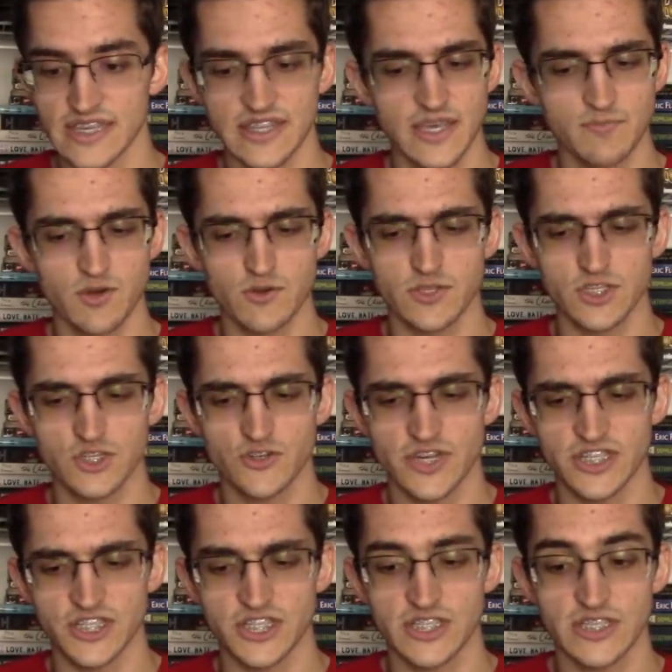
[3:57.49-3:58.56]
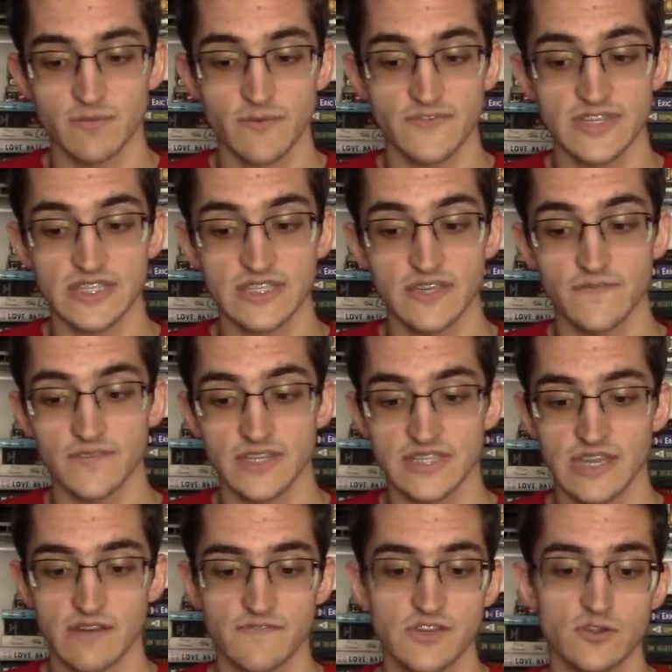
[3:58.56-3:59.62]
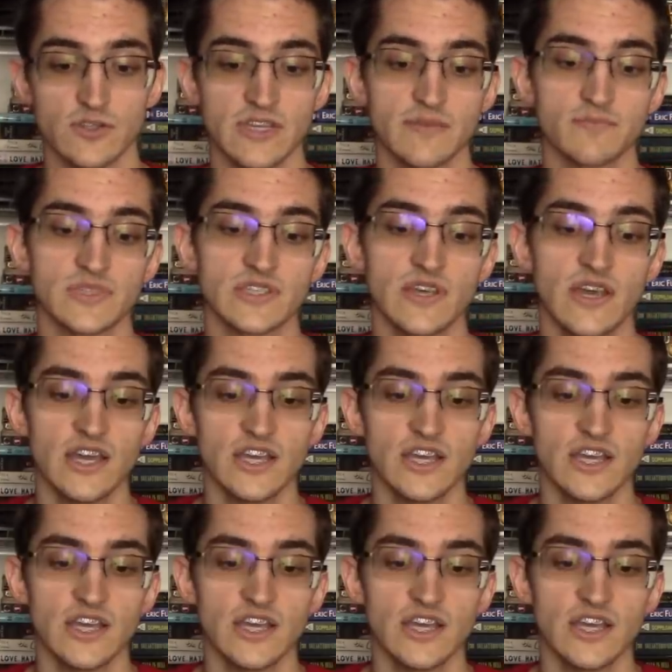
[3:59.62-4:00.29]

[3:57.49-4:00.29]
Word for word: and they both stretched some of the stiffness out of their limbs.